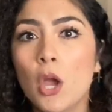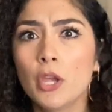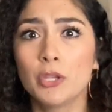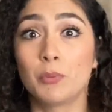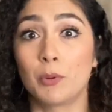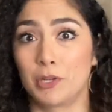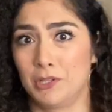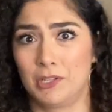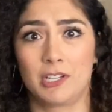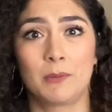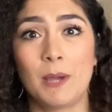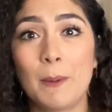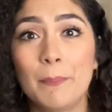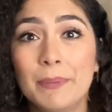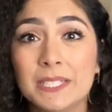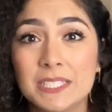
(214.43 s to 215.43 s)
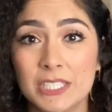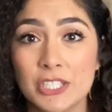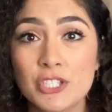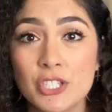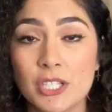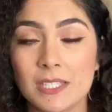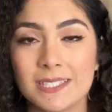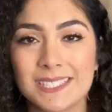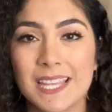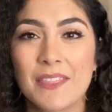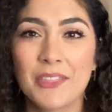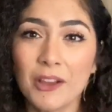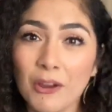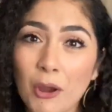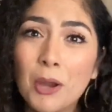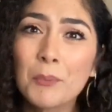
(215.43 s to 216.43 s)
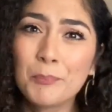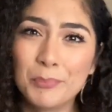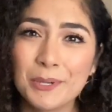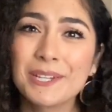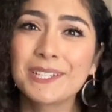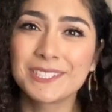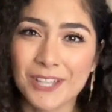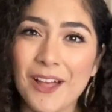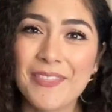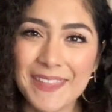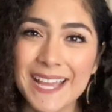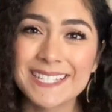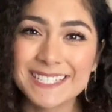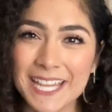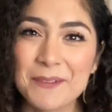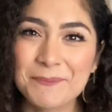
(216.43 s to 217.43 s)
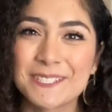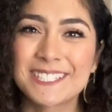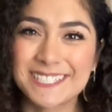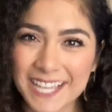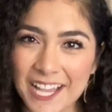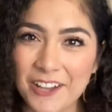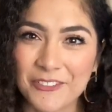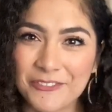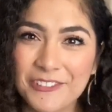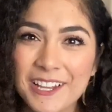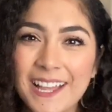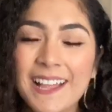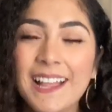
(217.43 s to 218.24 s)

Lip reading: You want to learn about positions. There are books on that type of stuff.